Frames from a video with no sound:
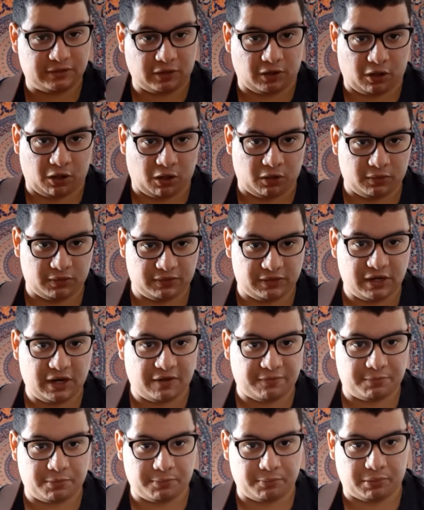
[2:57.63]
all that
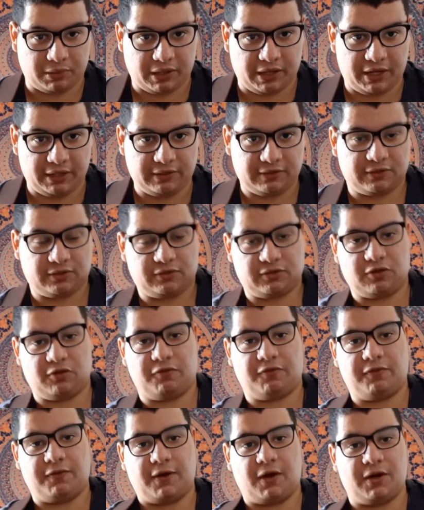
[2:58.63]
I've been played so
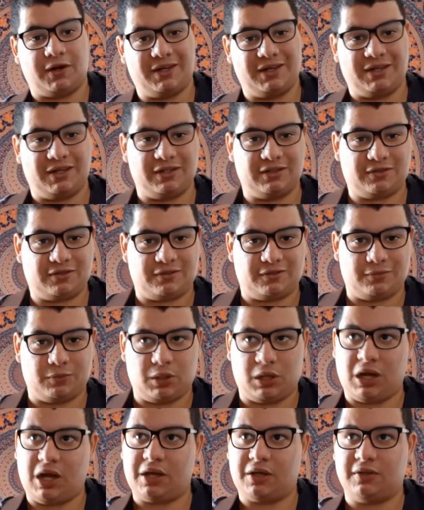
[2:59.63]
far is
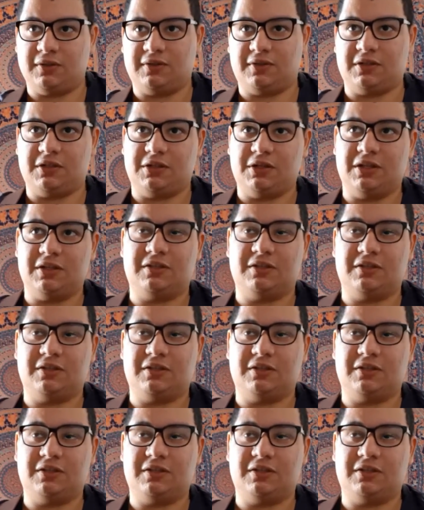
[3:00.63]
what I consider a